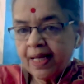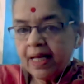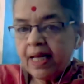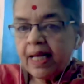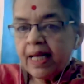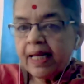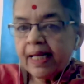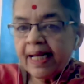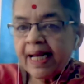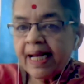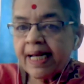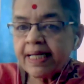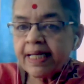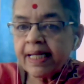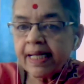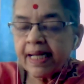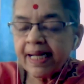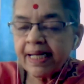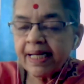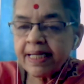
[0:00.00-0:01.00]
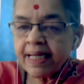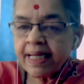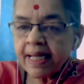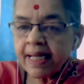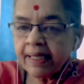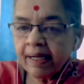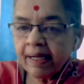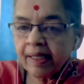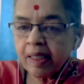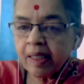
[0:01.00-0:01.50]
Hmm. Any any
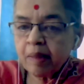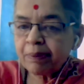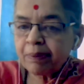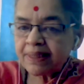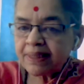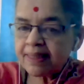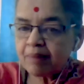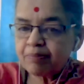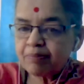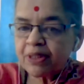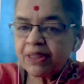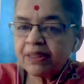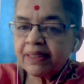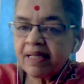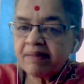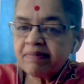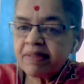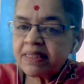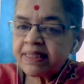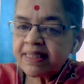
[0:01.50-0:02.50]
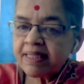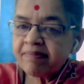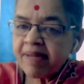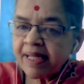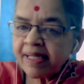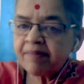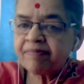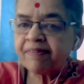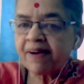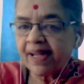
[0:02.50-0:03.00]
error in perception, they will say
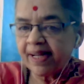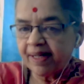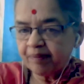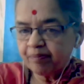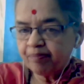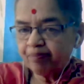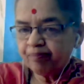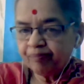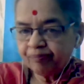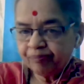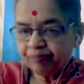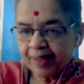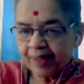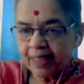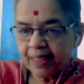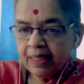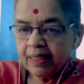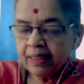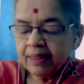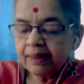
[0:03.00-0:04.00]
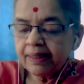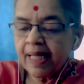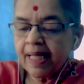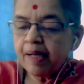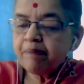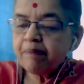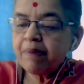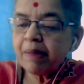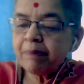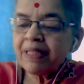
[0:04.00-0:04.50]
verify. Right.
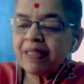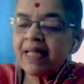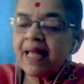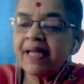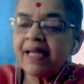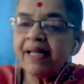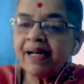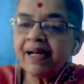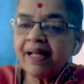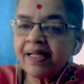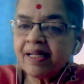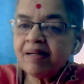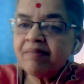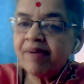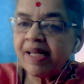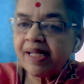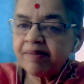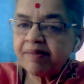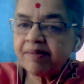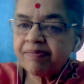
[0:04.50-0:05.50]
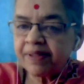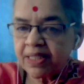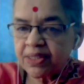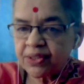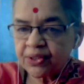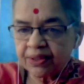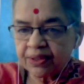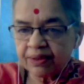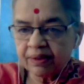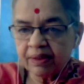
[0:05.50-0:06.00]
There may be the error in
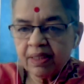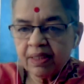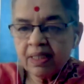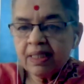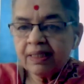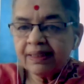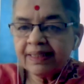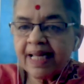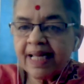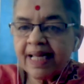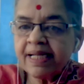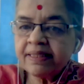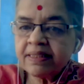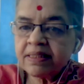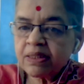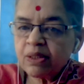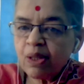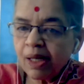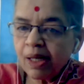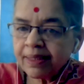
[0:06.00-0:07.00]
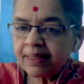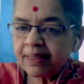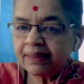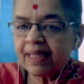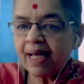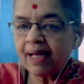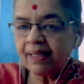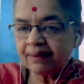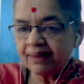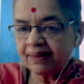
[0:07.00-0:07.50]
verification. Then it is not
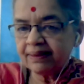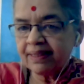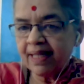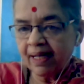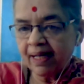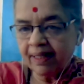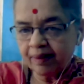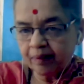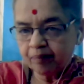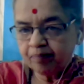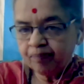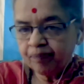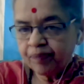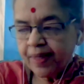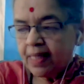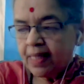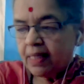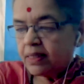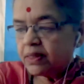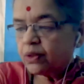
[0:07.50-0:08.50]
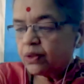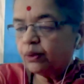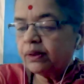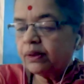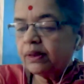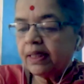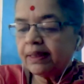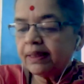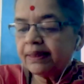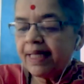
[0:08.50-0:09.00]
yathartha jnana. So
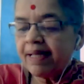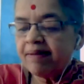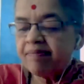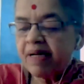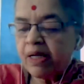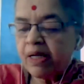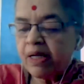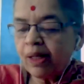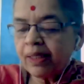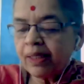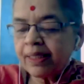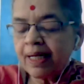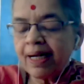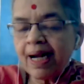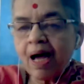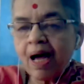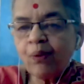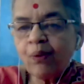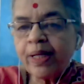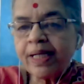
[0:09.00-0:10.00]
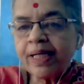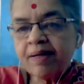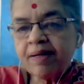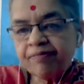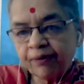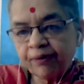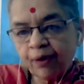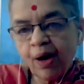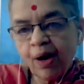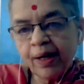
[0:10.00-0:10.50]
they will not allow any
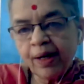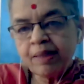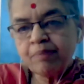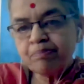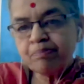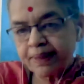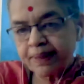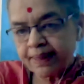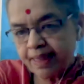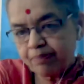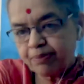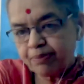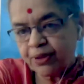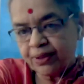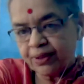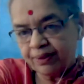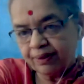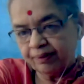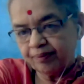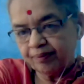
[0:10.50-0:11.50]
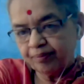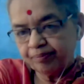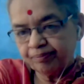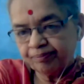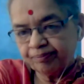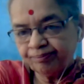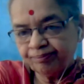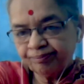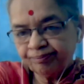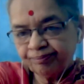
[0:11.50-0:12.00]
fraud in perception.
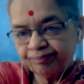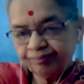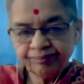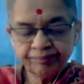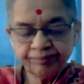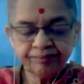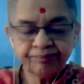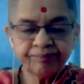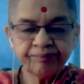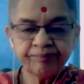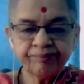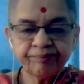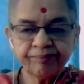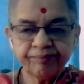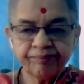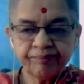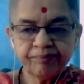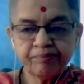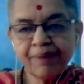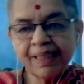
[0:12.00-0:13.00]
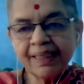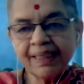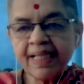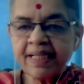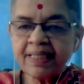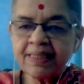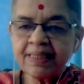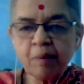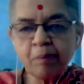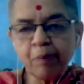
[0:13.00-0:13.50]
Right. But there
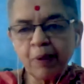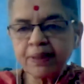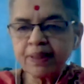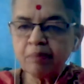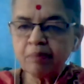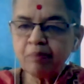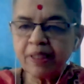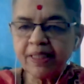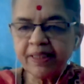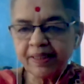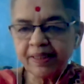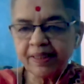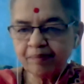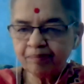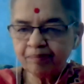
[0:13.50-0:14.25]
is a possibility.